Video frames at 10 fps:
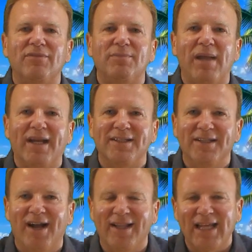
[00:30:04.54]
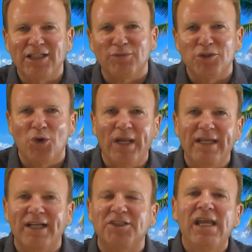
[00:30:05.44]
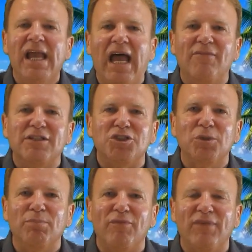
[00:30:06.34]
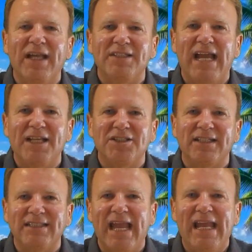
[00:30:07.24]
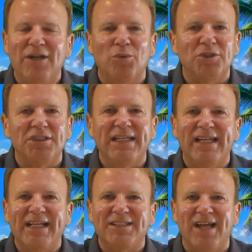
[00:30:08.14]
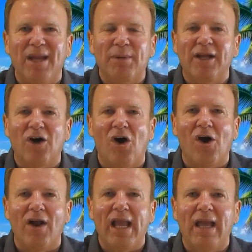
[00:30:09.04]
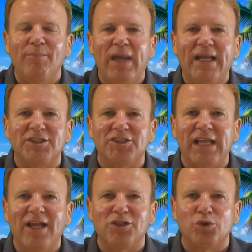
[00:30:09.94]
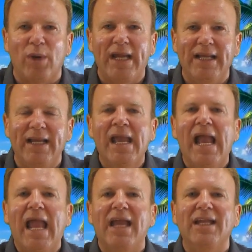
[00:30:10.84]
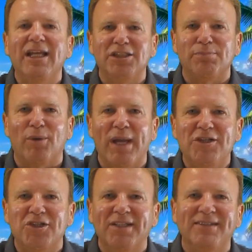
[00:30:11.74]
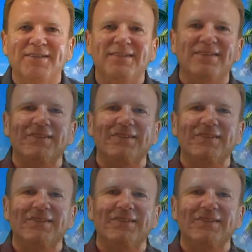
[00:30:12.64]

gift back to God. Thanks for joining us. Have a super fantastic day, and we'll see you next time on RMS Sales Training and Inspiration.